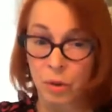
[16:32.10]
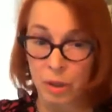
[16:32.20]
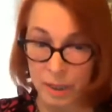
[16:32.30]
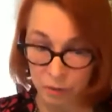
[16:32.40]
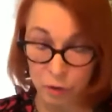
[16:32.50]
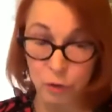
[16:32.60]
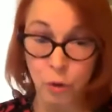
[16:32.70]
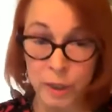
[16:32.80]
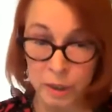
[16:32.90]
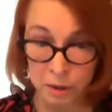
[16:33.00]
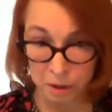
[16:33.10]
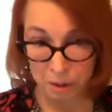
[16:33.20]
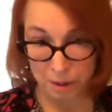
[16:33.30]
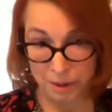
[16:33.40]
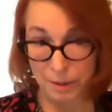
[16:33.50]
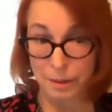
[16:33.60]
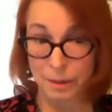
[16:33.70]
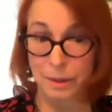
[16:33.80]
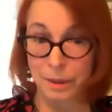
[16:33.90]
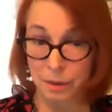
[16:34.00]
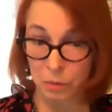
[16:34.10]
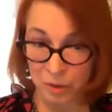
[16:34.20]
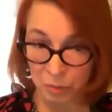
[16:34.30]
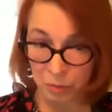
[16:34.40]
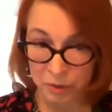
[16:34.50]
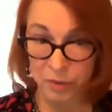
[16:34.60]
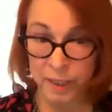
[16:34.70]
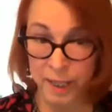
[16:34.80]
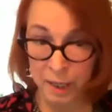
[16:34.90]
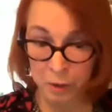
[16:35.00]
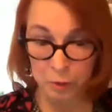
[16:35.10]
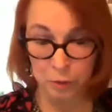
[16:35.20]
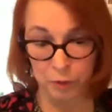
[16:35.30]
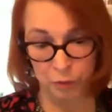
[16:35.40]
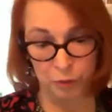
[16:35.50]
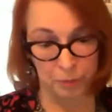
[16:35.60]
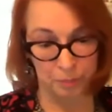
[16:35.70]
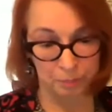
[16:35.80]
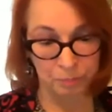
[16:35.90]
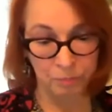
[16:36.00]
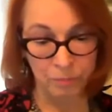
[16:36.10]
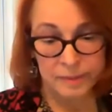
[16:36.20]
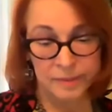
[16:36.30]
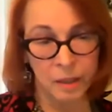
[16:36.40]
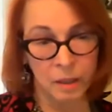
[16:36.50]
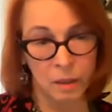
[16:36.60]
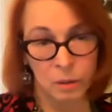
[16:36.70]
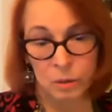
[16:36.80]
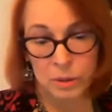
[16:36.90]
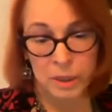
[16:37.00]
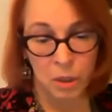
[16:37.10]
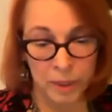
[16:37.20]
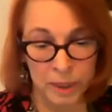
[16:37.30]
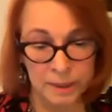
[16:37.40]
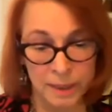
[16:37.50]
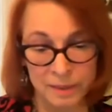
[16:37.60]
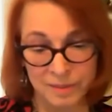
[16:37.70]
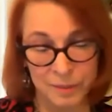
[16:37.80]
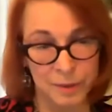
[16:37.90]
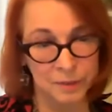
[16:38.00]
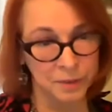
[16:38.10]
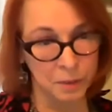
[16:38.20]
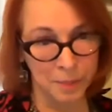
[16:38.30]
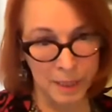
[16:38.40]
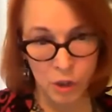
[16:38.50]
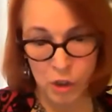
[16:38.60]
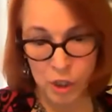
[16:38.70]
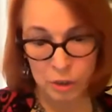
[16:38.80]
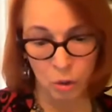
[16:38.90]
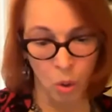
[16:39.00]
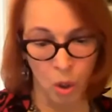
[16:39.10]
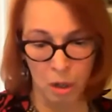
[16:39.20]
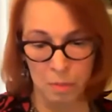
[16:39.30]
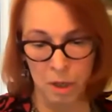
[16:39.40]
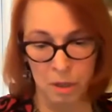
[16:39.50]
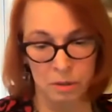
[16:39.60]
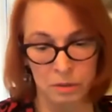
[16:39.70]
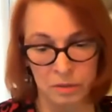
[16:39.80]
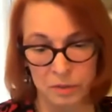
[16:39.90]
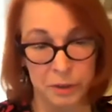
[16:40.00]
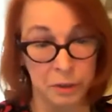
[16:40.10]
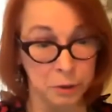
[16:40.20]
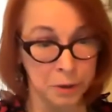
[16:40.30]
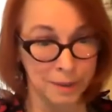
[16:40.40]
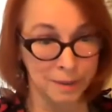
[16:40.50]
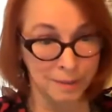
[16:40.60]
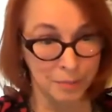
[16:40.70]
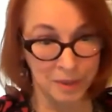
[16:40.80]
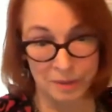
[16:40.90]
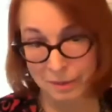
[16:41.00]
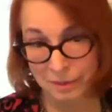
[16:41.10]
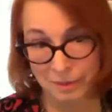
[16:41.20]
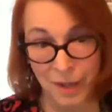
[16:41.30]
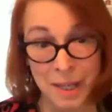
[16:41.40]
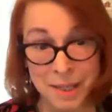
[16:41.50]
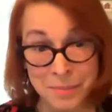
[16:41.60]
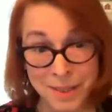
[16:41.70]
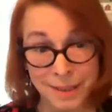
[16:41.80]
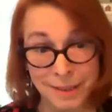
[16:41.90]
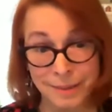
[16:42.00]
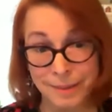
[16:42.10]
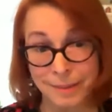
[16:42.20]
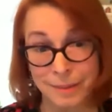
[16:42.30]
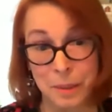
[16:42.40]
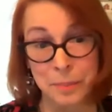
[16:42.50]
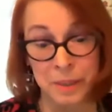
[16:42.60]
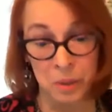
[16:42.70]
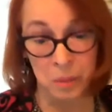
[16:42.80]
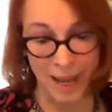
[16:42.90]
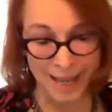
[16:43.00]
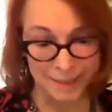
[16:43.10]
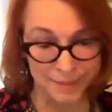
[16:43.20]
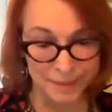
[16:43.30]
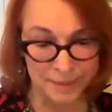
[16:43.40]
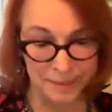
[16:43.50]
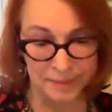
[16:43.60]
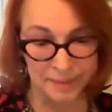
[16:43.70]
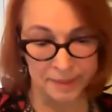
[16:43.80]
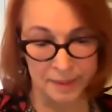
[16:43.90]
Is the soil good? What's the ecosystem? So, we could test for inflammation, hormones, neurotransmitters, vitamins, amino acids,